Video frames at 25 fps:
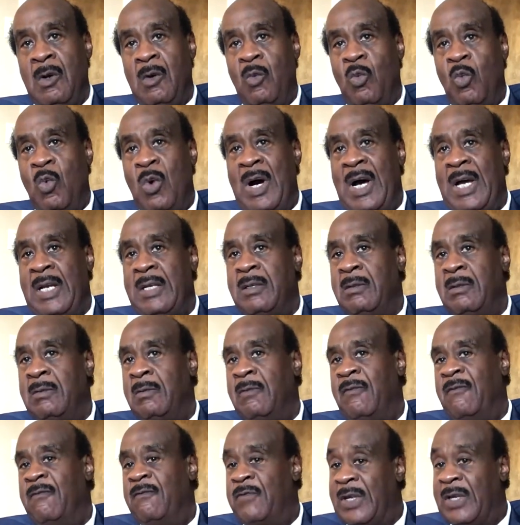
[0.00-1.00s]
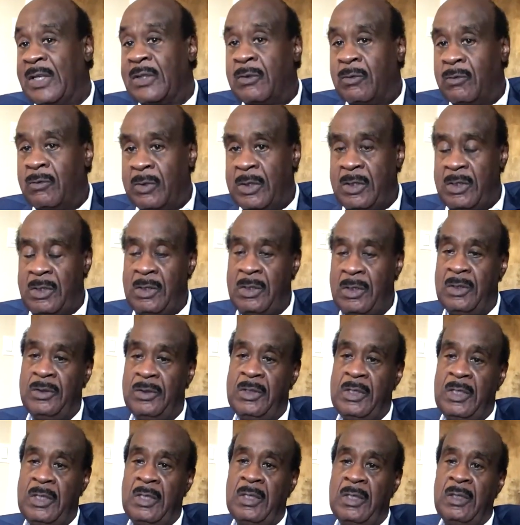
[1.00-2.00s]
one victory here or
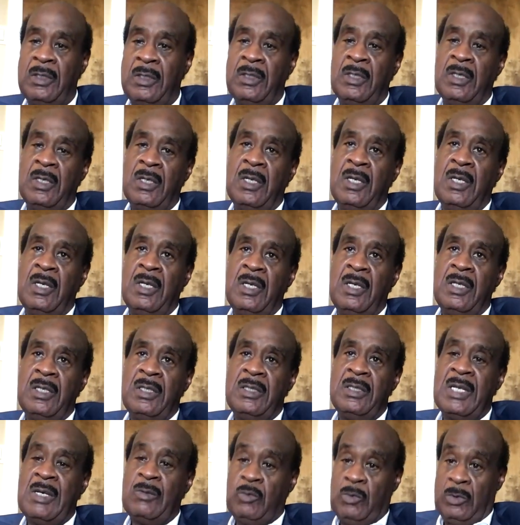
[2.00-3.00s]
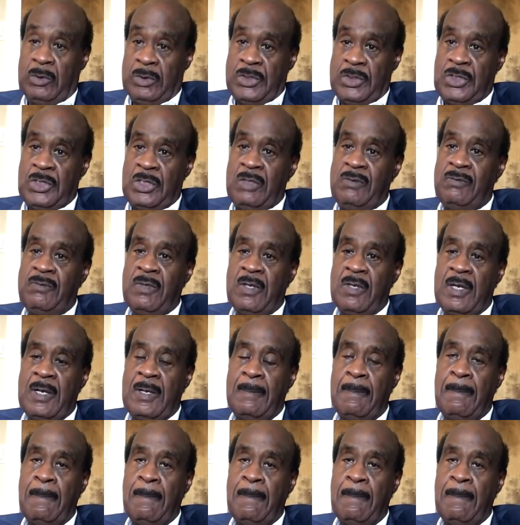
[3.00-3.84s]
there that will achieve that.